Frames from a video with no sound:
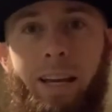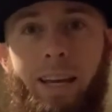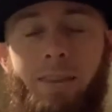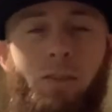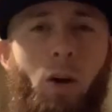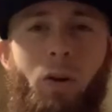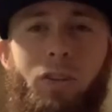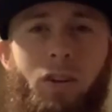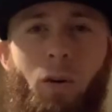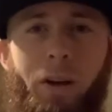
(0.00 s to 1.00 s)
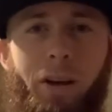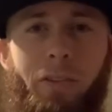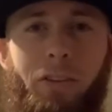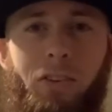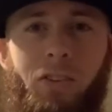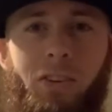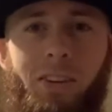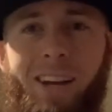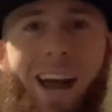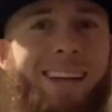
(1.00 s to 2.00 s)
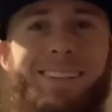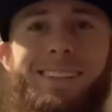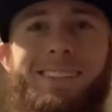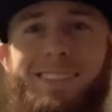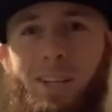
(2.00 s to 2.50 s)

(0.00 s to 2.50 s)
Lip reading: Even though he's going on this 90s